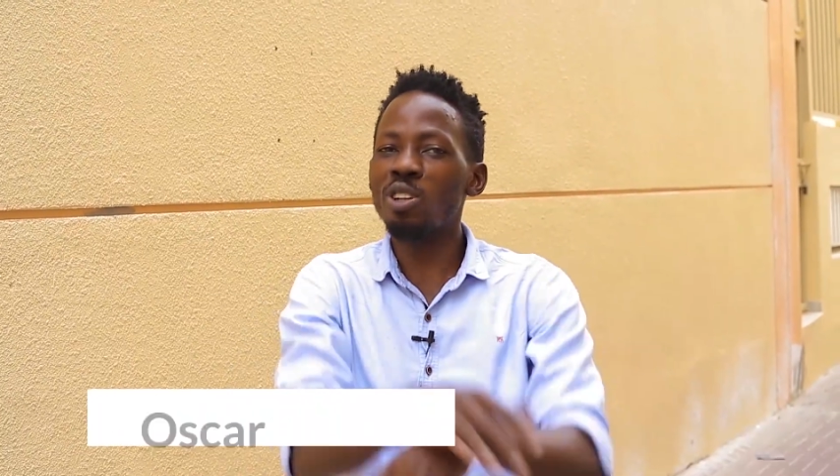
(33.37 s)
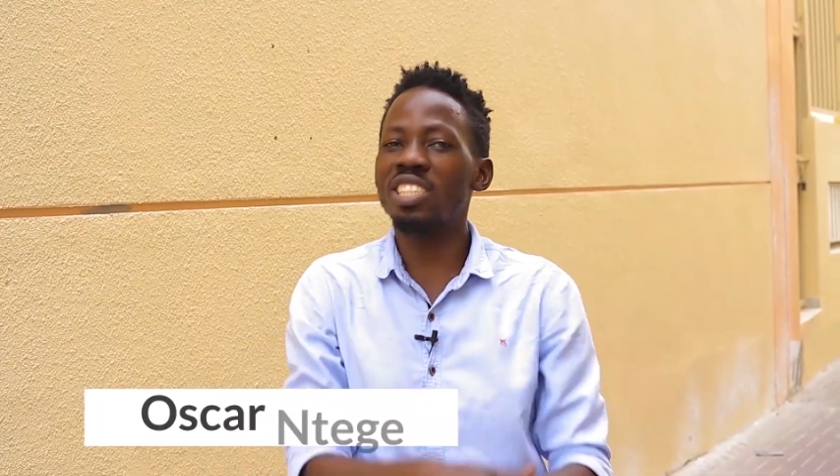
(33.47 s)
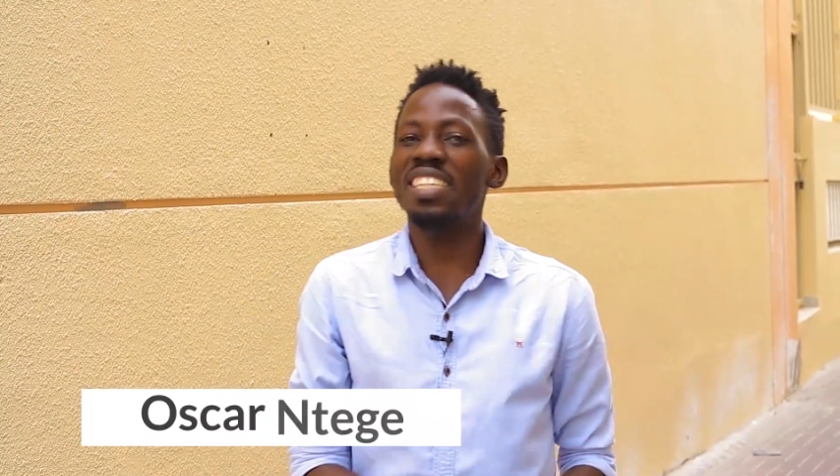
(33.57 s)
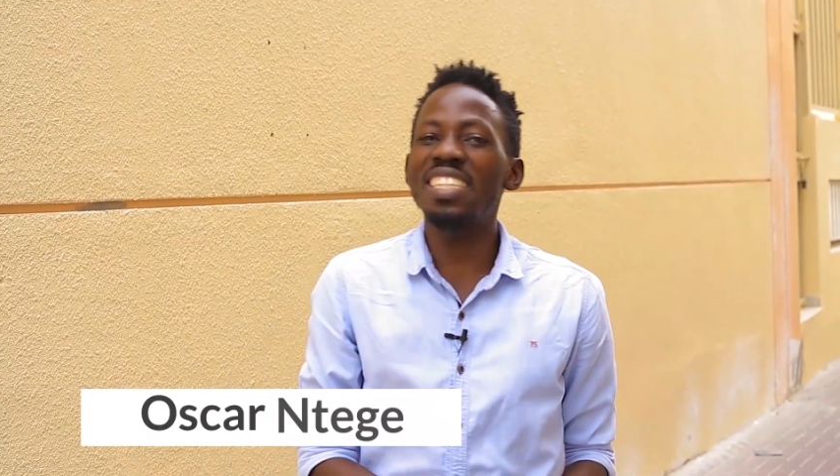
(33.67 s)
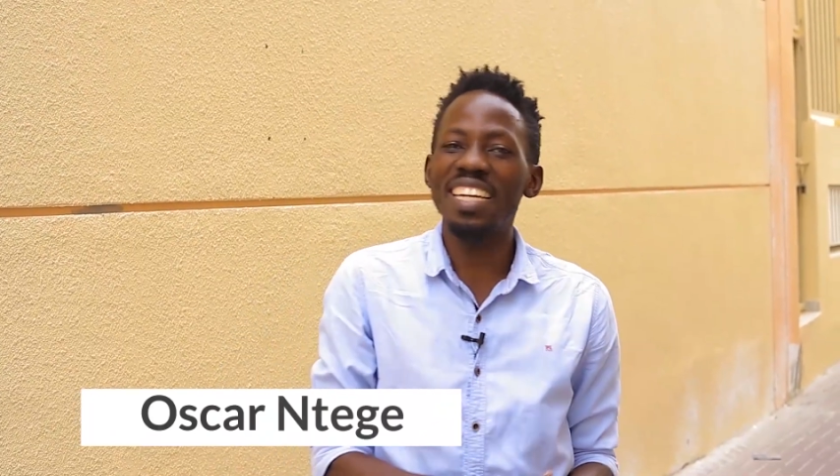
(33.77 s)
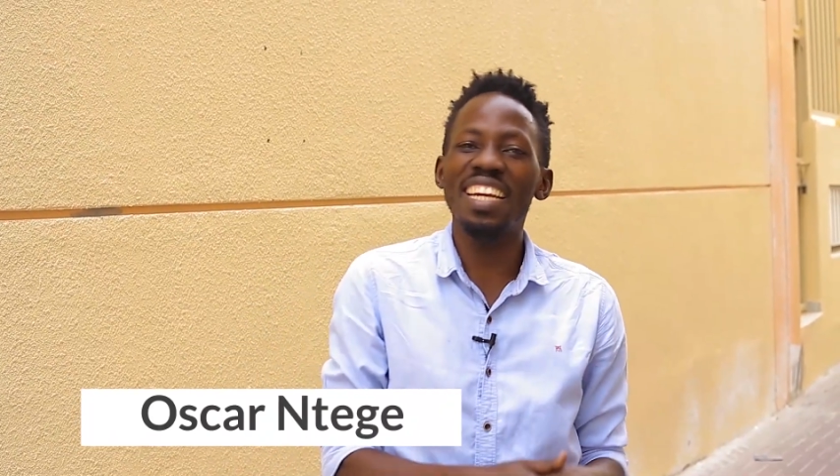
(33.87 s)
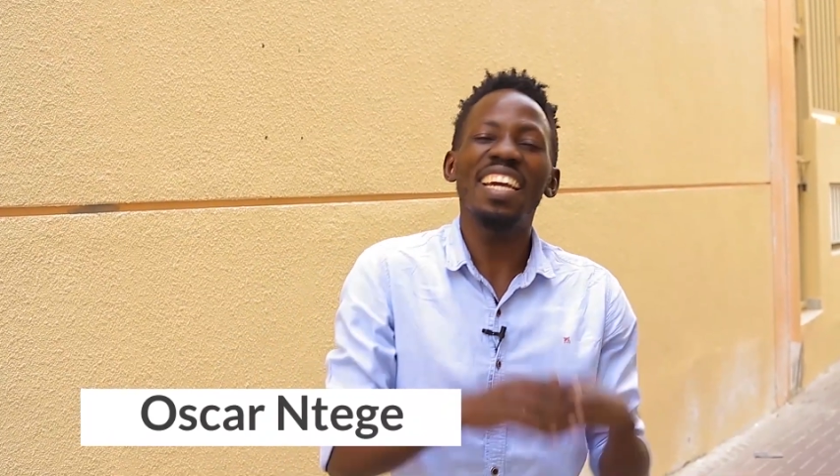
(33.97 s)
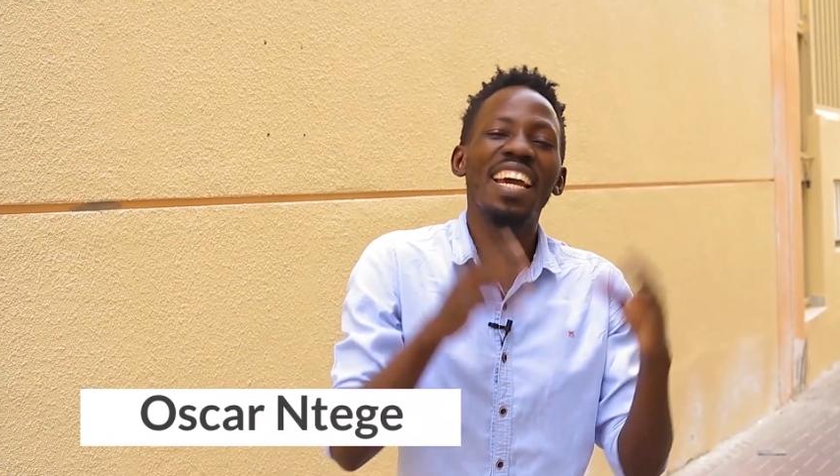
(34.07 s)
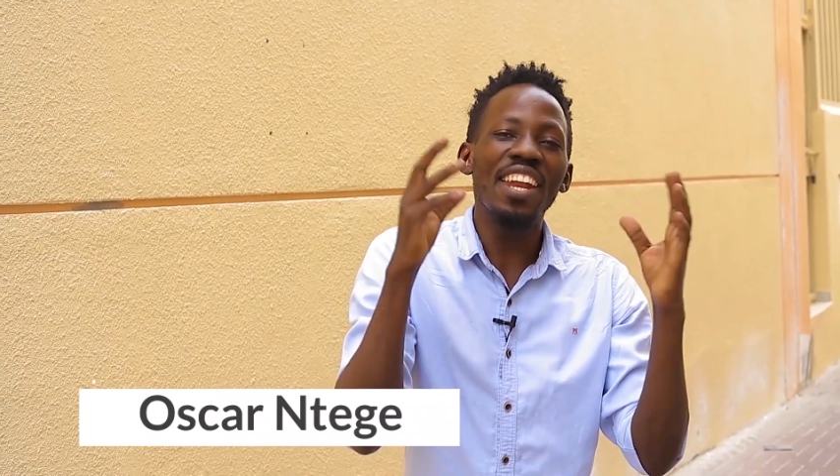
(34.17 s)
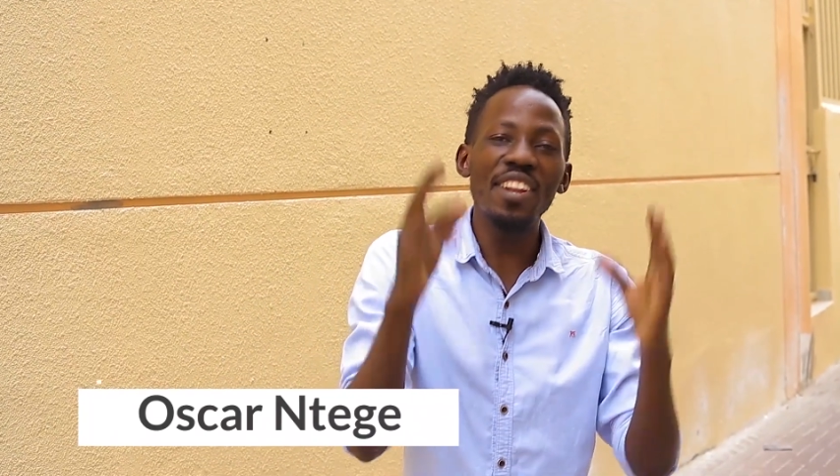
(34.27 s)

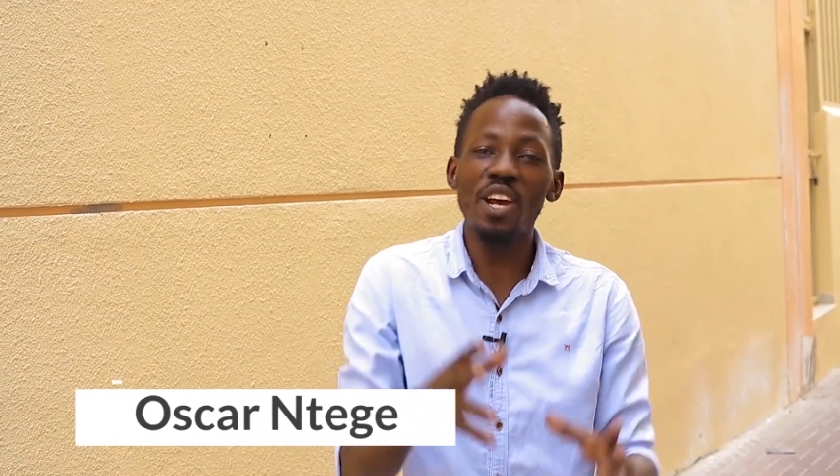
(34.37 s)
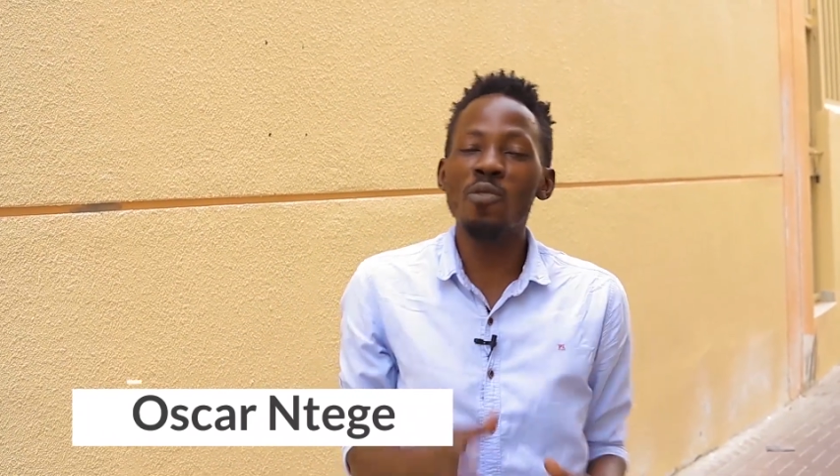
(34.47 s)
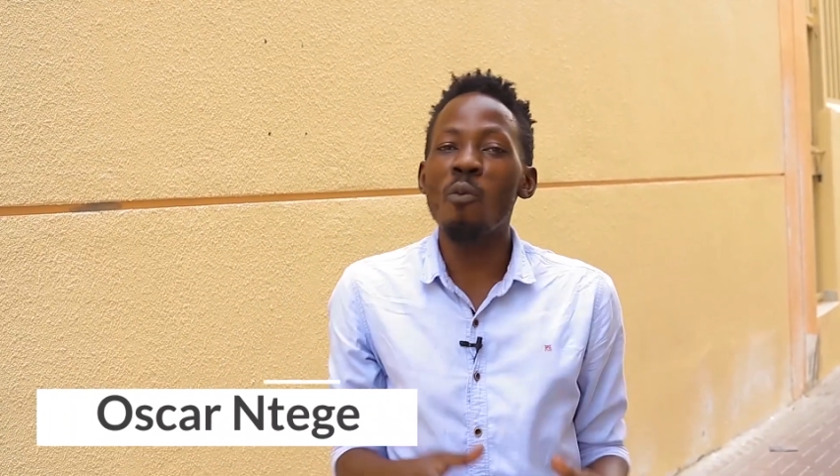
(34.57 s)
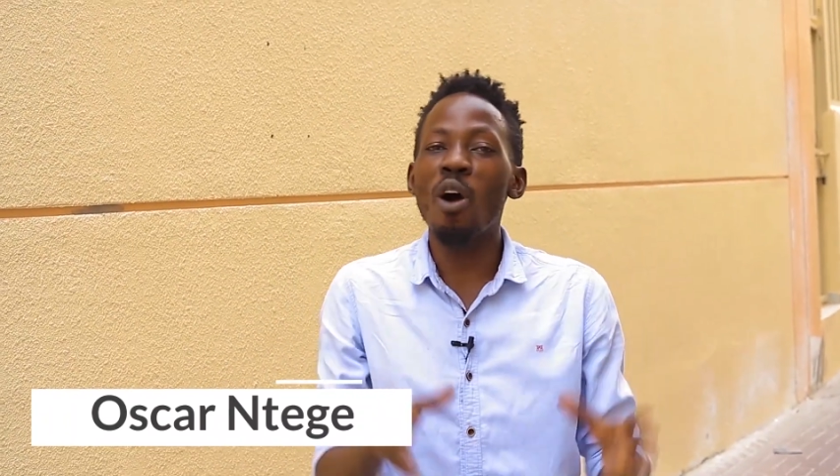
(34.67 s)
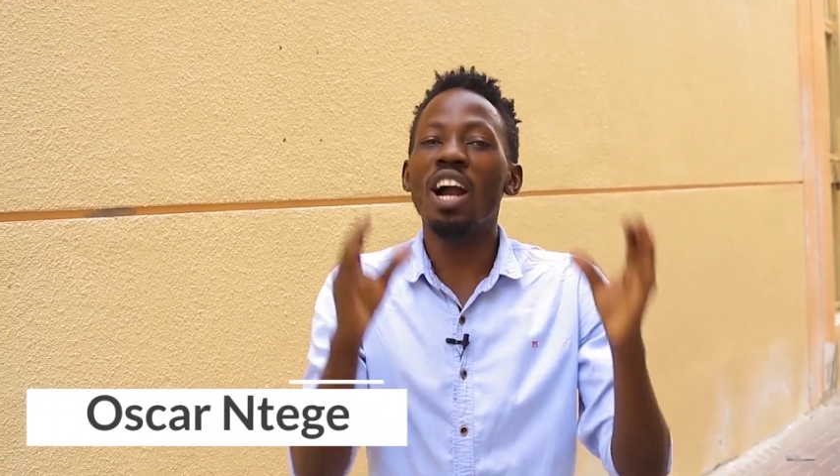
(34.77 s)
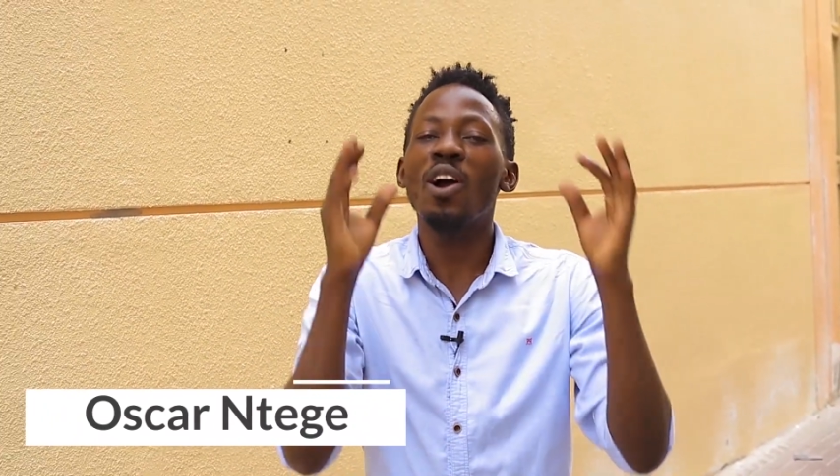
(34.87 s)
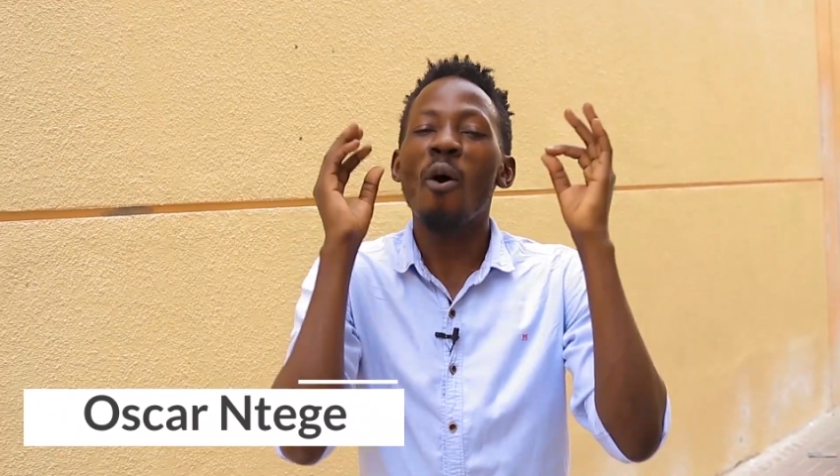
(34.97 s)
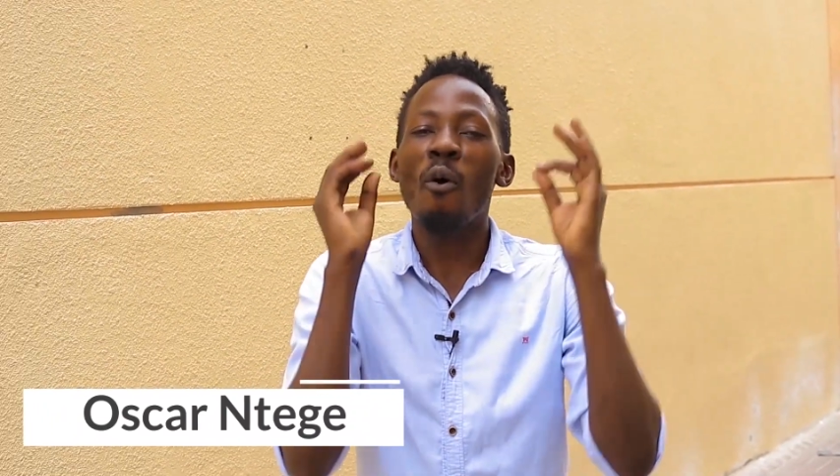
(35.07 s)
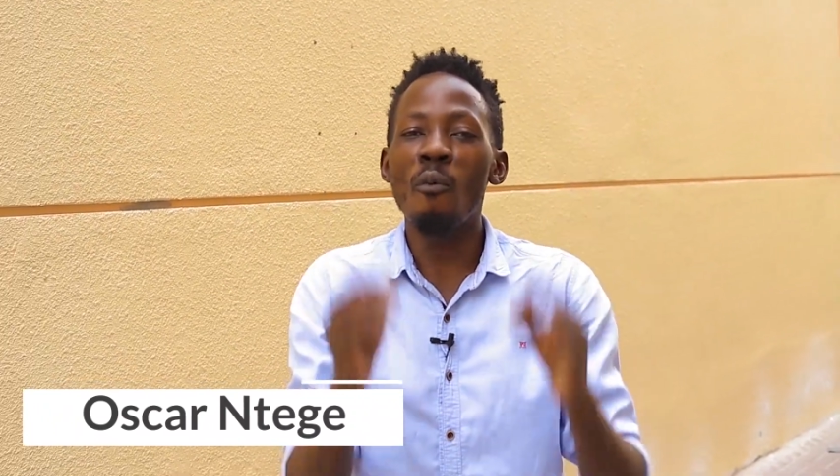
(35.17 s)
Ntege network,